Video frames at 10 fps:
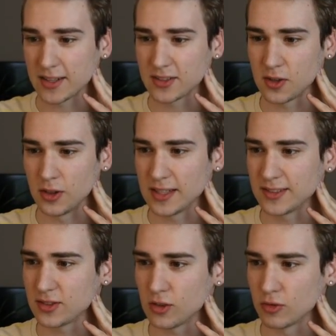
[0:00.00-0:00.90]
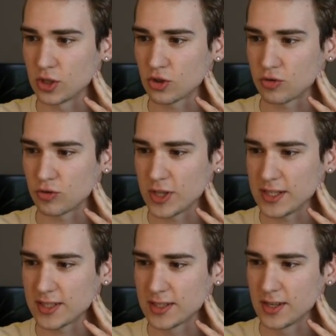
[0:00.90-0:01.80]
So let's
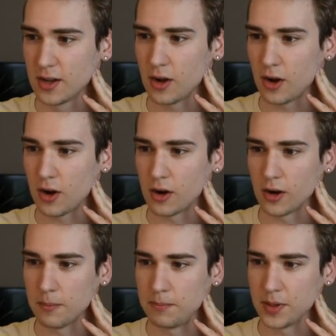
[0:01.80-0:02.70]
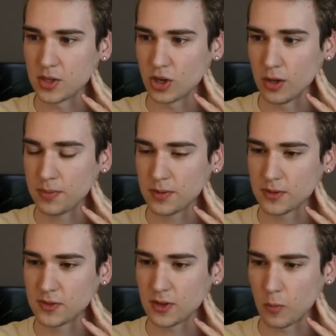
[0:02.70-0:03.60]
retreat our bishop
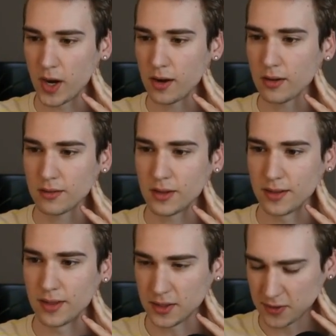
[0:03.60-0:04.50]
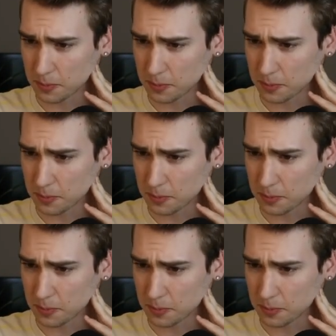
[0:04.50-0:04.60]
somewhere like this.